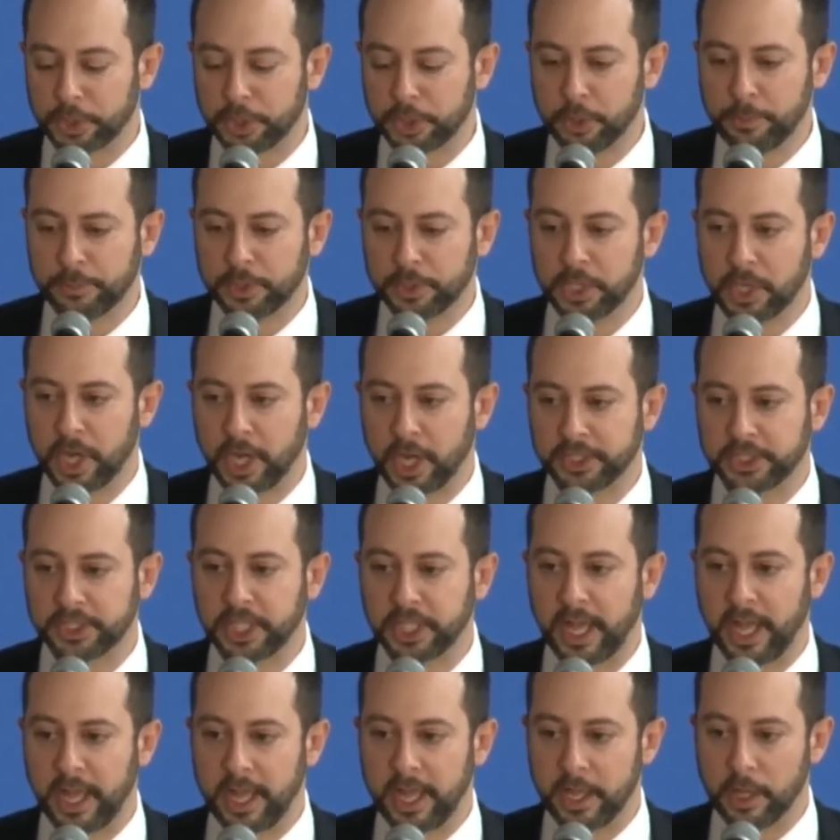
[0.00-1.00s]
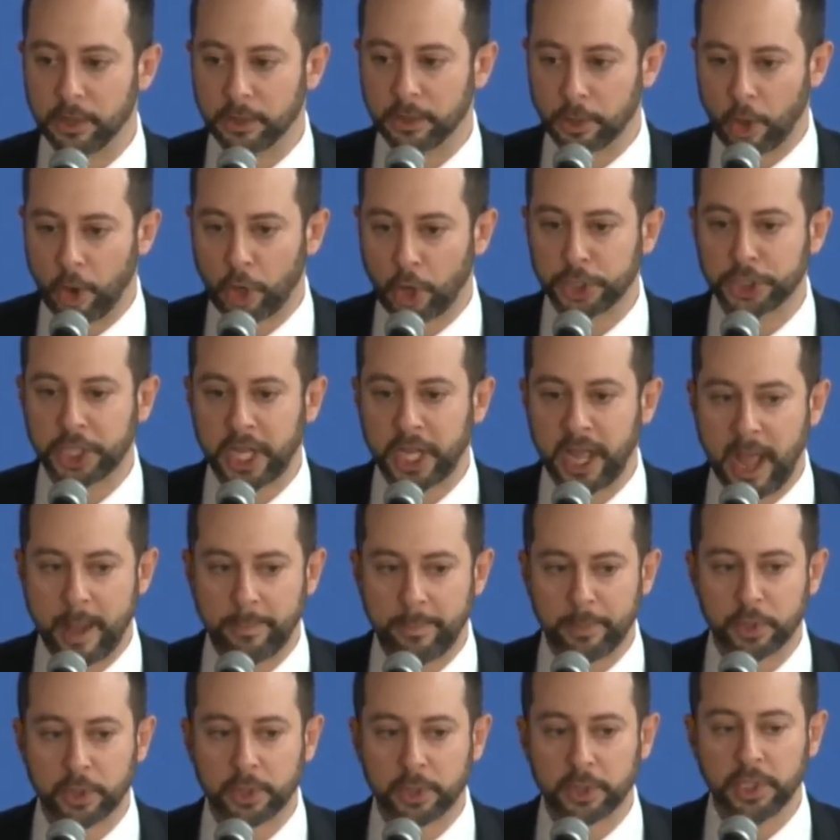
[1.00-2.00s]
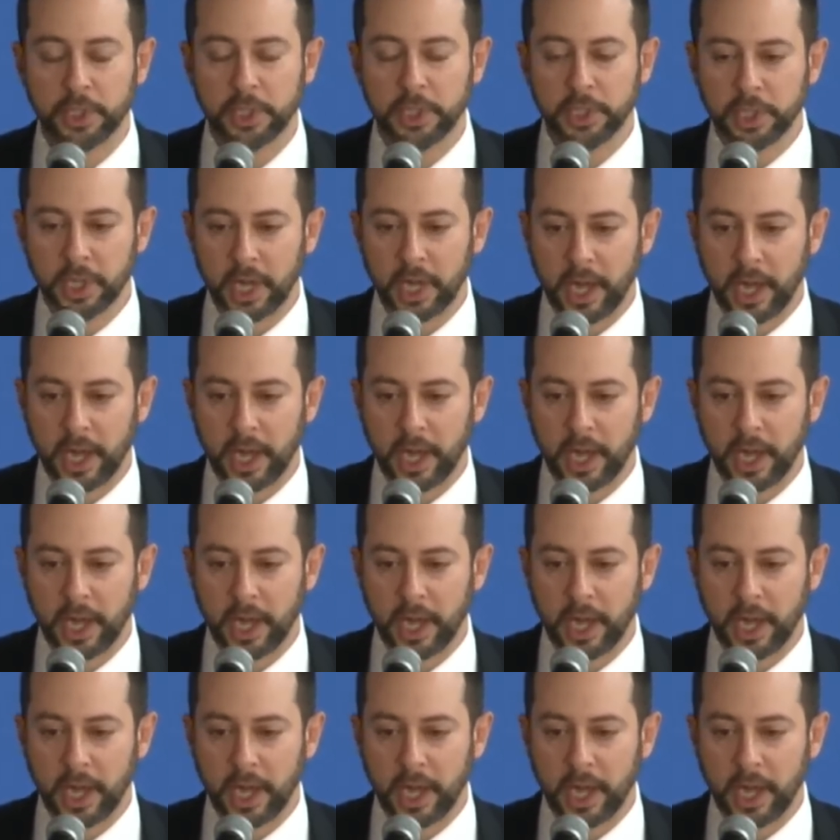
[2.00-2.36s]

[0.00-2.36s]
soup to nuts, a large capital